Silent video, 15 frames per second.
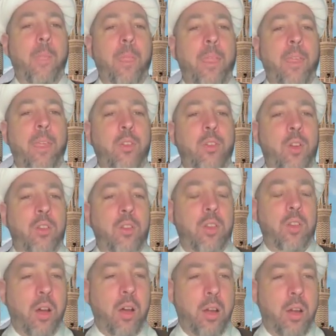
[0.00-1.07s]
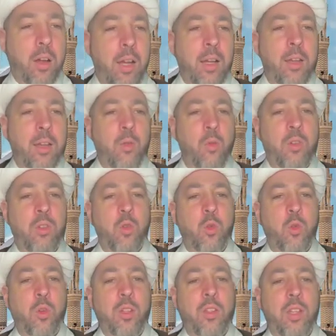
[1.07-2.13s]
in Surah Taha, ayat
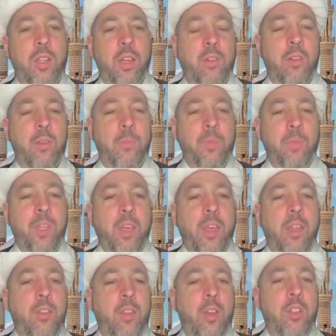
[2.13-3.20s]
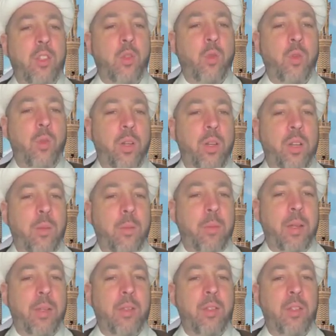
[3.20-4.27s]
127, and thus do we
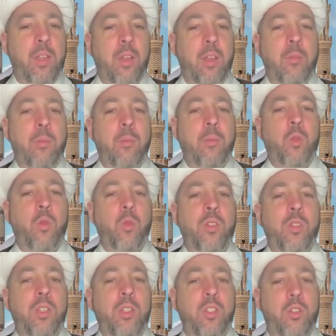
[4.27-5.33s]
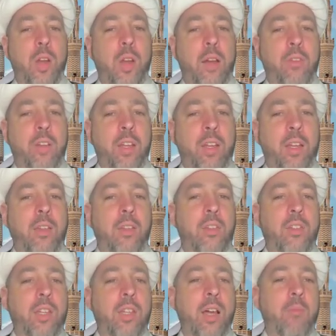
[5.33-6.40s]
recompense him who is extravagant and
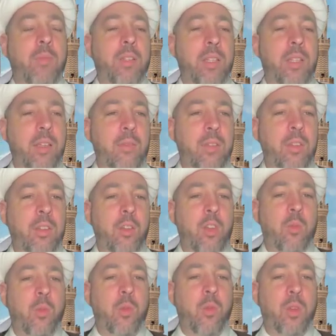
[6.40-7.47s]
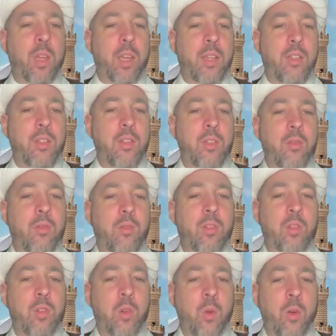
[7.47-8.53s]
does not believe in the communications of
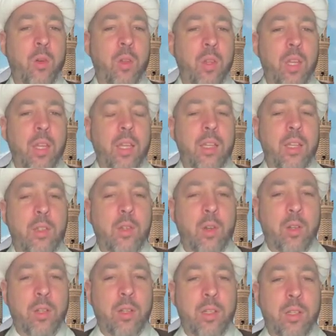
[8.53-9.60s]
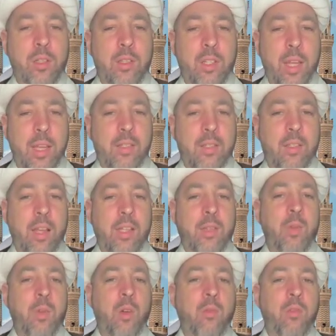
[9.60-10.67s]
his Lord. And certainly the
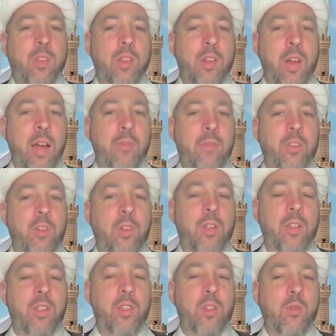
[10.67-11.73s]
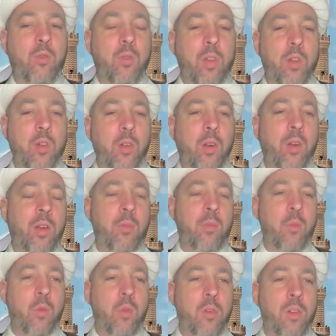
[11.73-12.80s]
chastisement of the hereafter is severer
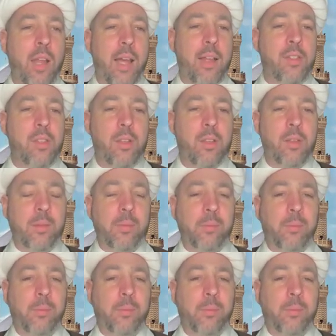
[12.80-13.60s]
and more lasting.